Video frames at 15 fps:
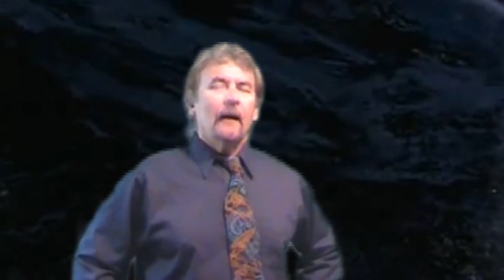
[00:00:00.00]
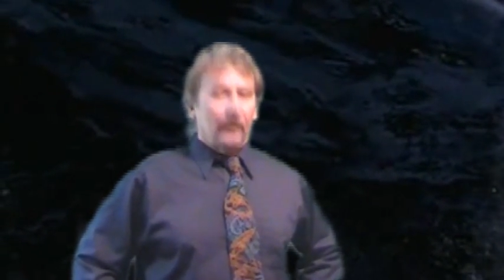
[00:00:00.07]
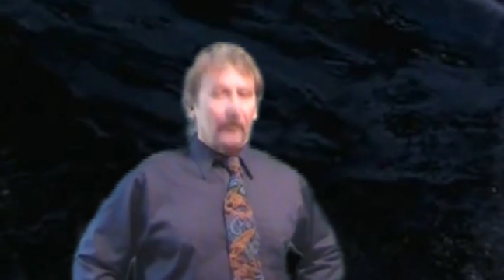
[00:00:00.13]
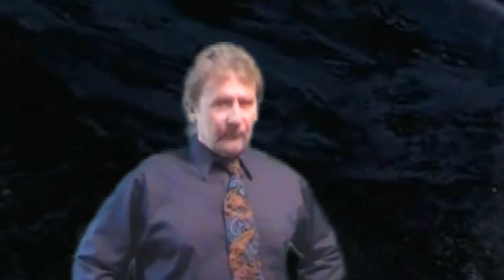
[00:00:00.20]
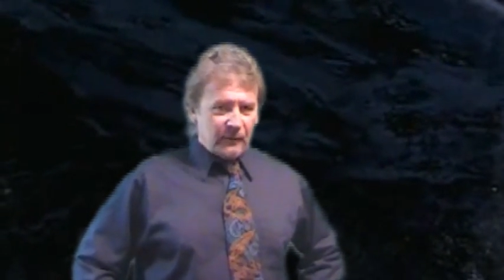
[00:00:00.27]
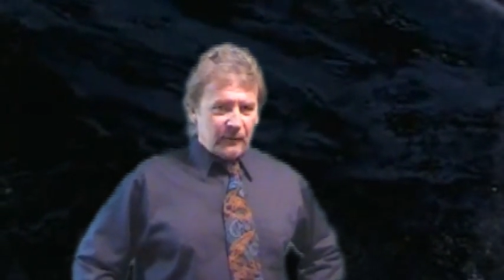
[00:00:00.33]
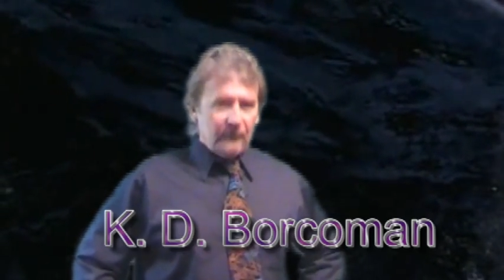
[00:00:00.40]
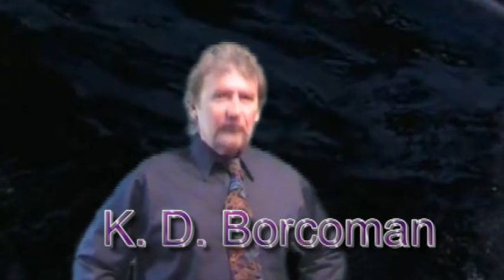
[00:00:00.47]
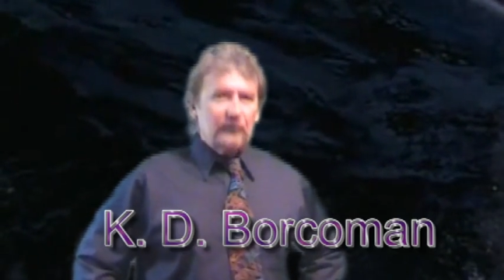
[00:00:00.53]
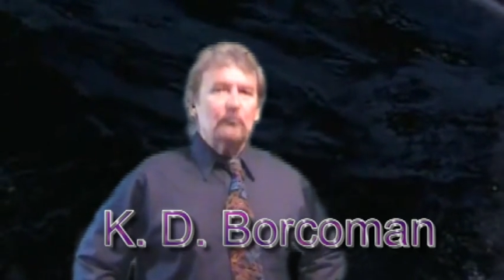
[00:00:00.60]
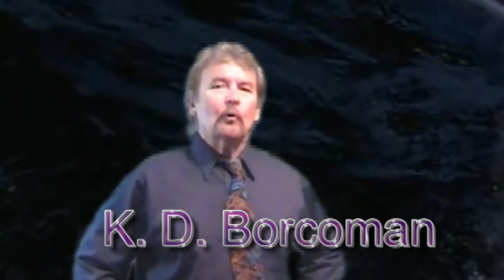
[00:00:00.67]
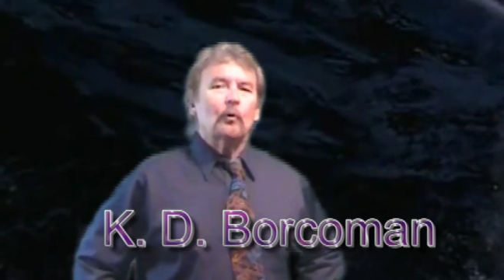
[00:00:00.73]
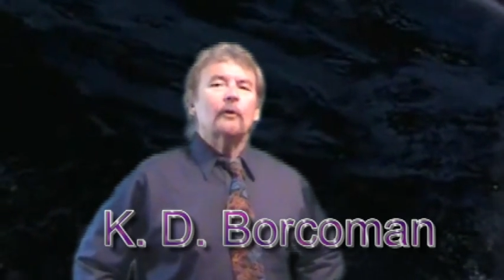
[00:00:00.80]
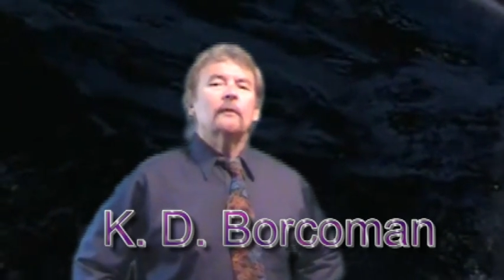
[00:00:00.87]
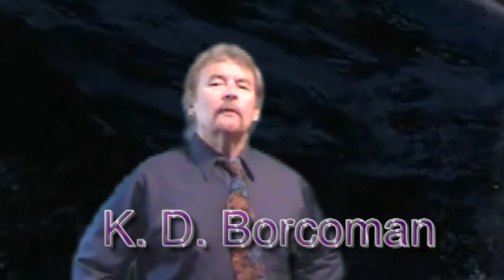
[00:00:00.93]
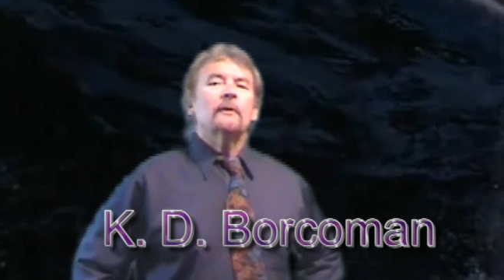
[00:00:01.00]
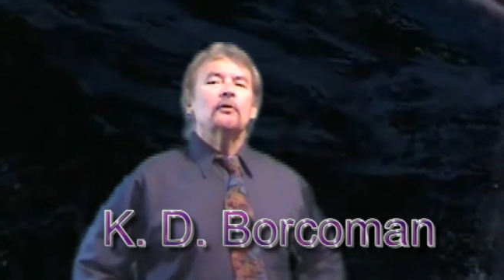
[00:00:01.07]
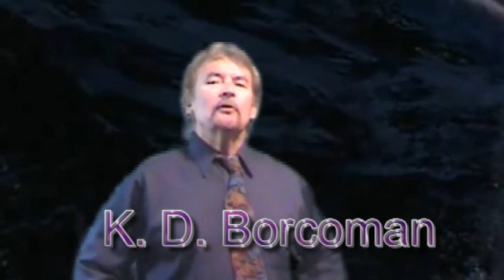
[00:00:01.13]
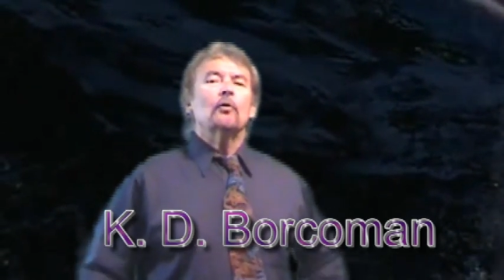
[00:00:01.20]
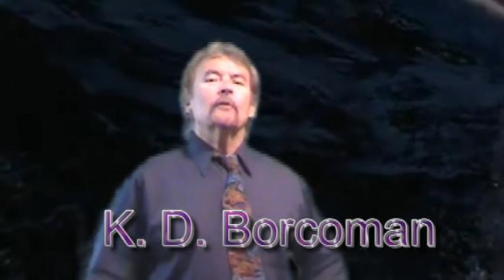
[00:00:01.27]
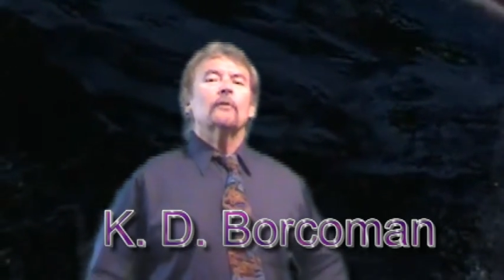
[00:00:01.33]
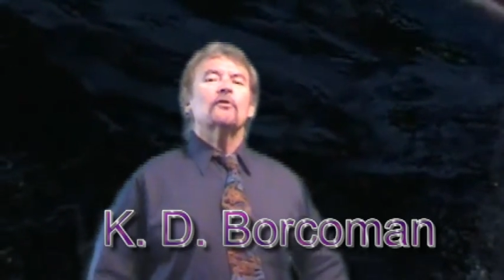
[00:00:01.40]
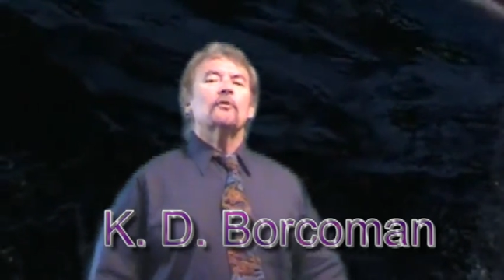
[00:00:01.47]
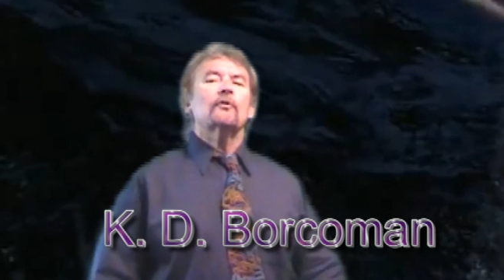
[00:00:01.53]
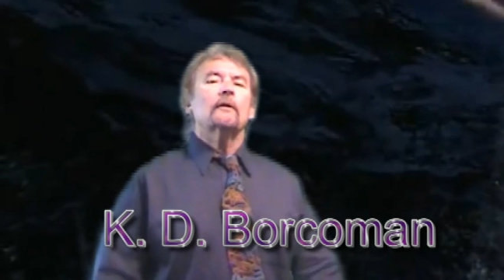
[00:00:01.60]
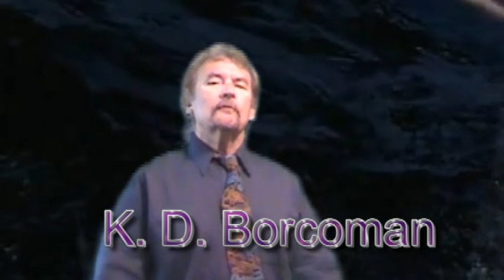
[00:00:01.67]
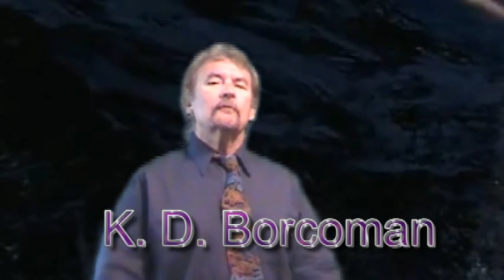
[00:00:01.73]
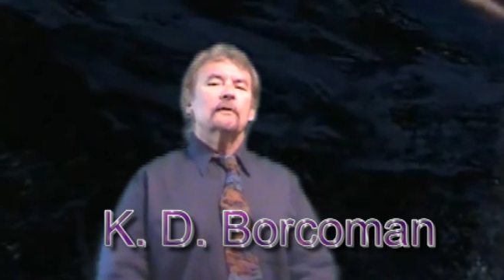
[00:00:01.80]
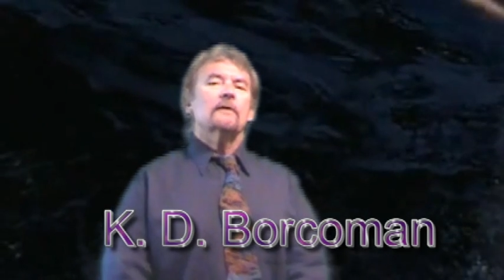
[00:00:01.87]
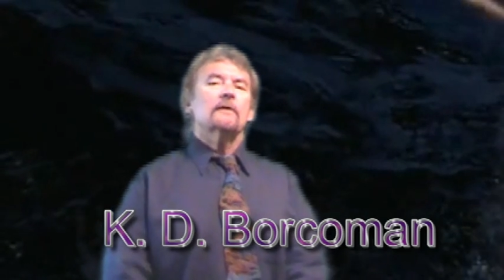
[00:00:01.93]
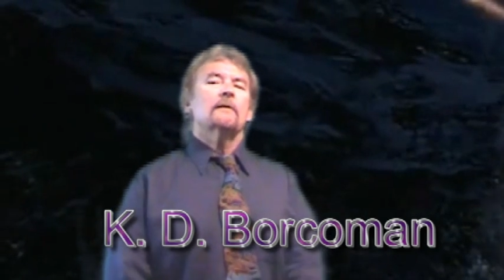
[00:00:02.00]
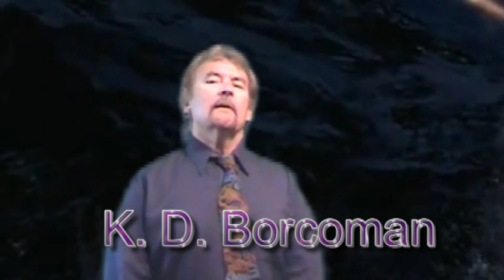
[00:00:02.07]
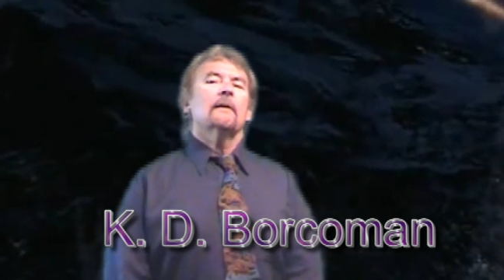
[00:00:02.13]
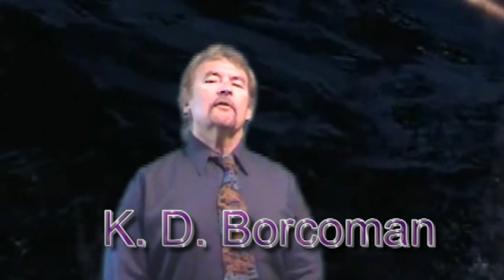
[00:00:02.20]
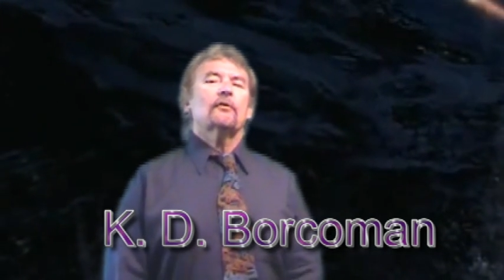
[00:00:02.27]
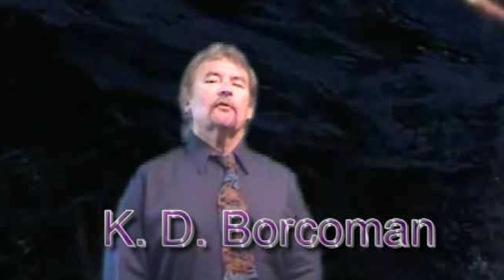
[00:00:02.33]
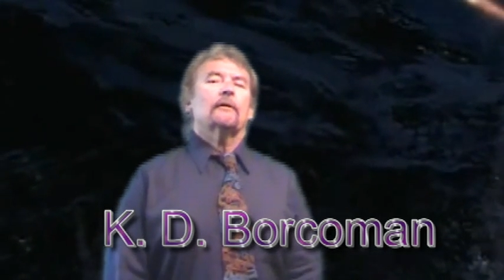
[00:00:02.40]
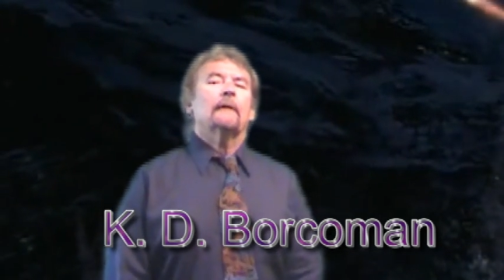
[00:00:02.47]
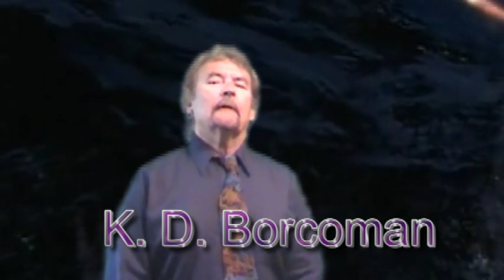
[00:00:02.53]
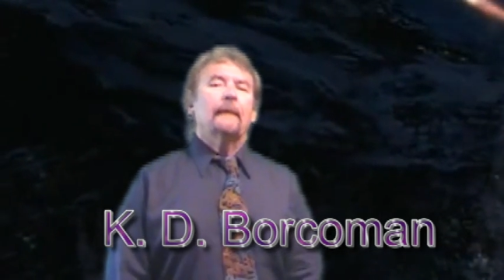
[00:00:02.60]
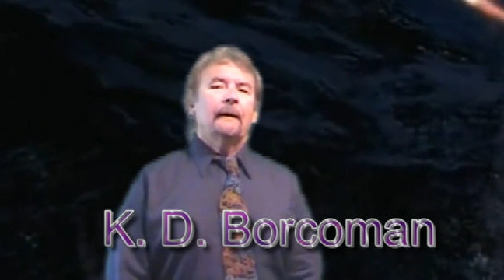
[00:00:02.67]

I'm K.D. Borcoman, your instructor this semester.